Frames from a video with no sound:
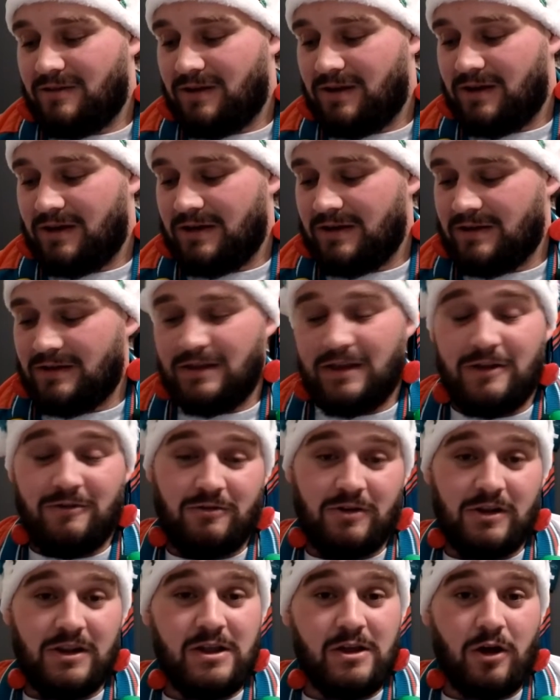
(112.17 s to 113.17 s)

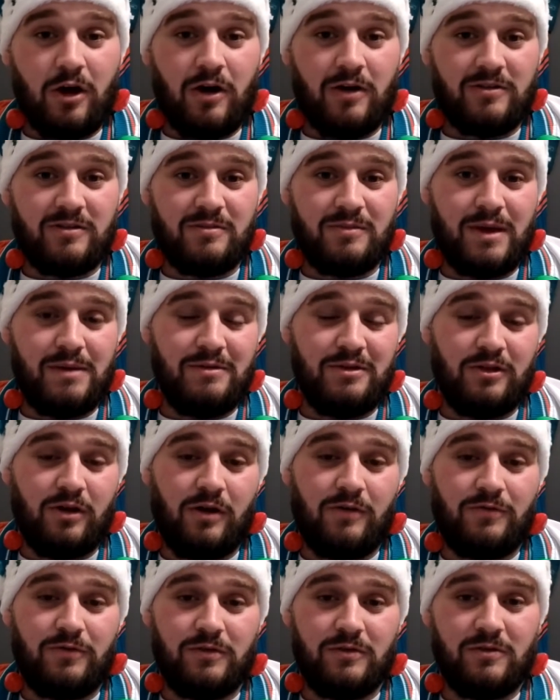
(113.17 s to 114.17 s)
it really cost the Miami
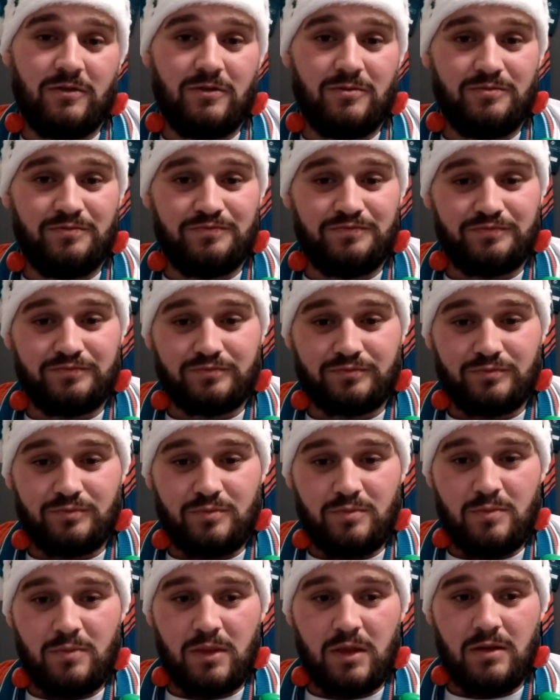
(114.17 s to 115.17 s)
Dolphins.
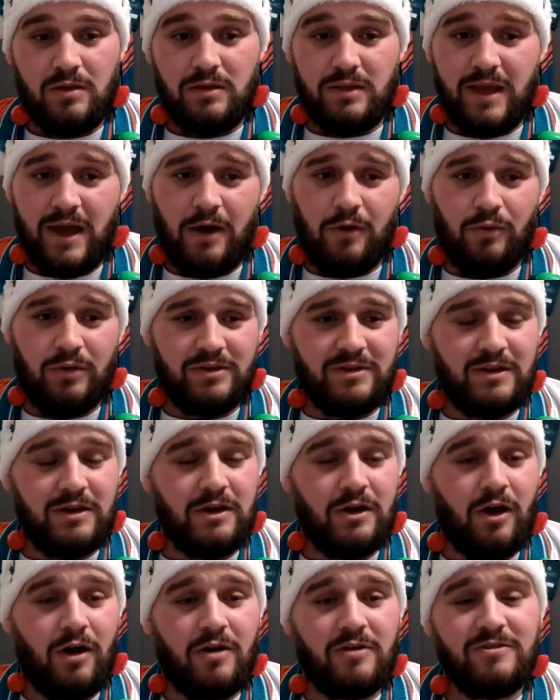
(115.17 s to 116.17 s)
Now, what did
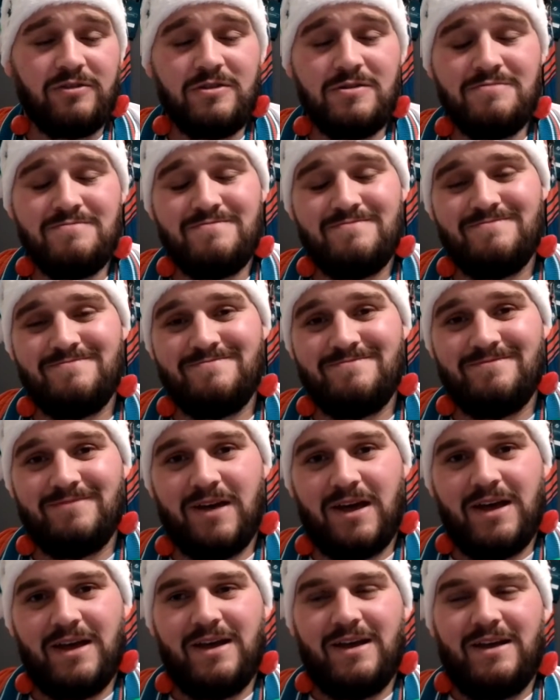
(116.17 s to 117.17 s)
it cost them?
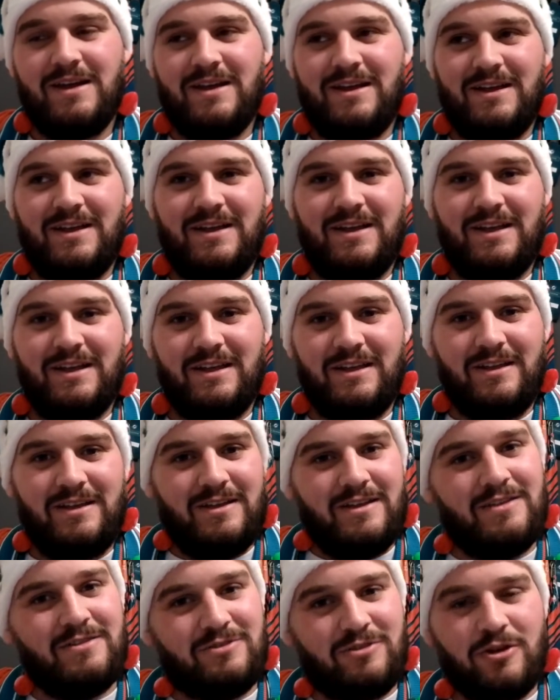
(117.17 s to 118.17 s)

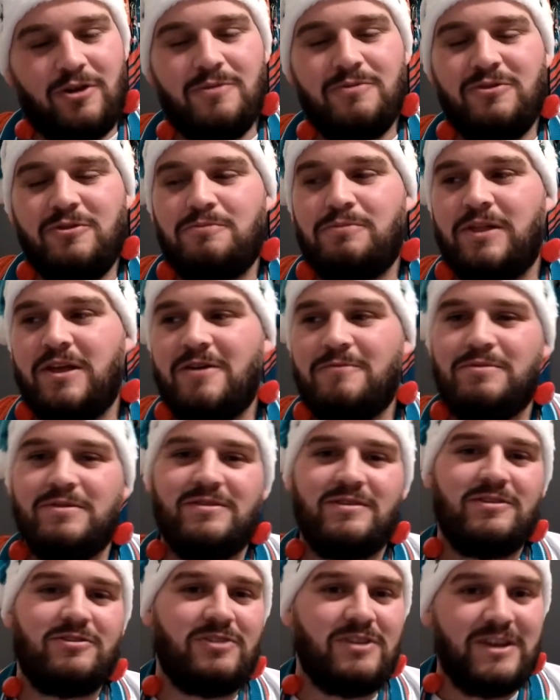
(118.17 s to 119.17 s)
In terms of playoff
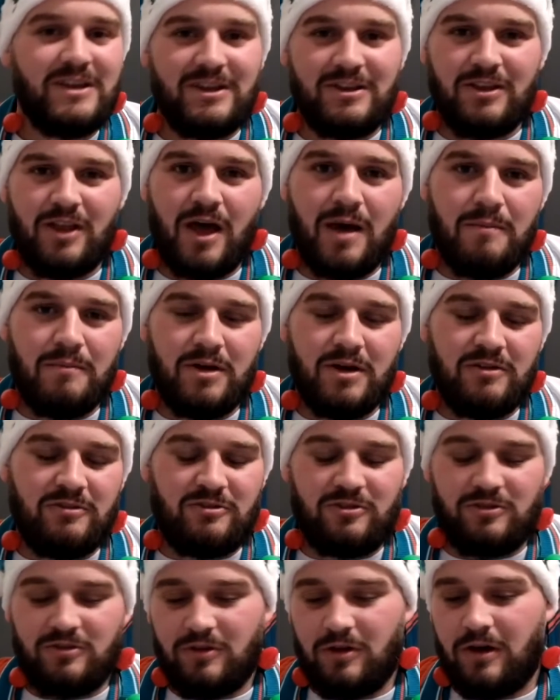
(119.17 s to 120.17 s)
positioning, not
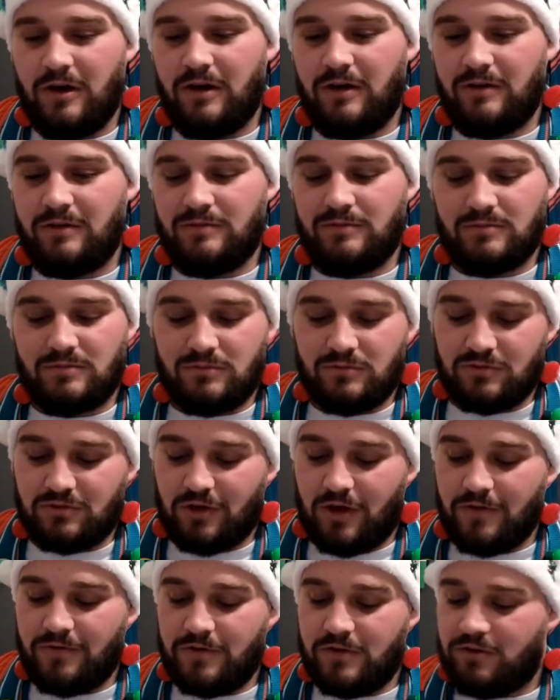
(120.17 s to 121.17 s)
much.
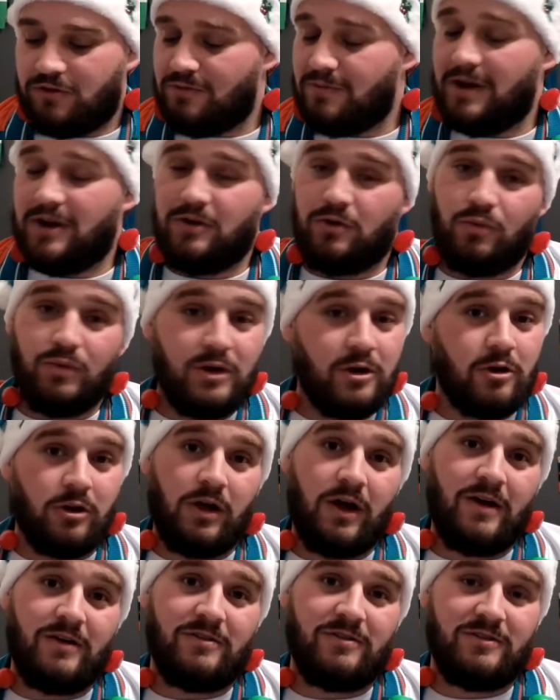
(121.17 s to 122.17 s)
Dolphins, no matter win or
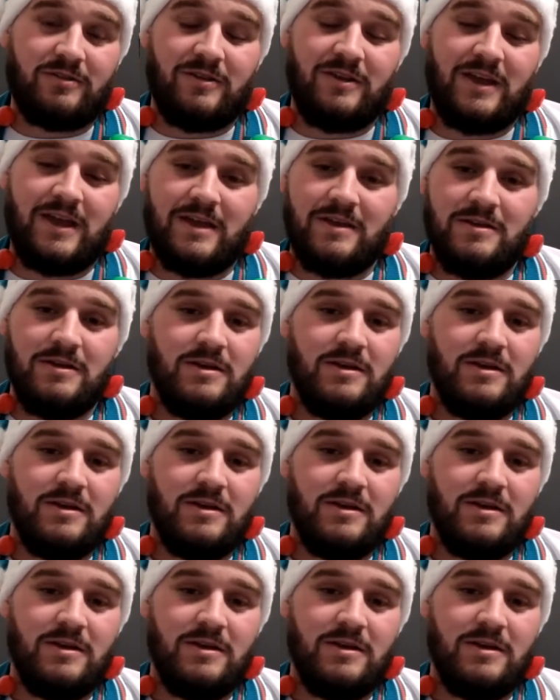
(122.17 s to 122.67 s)
loss today,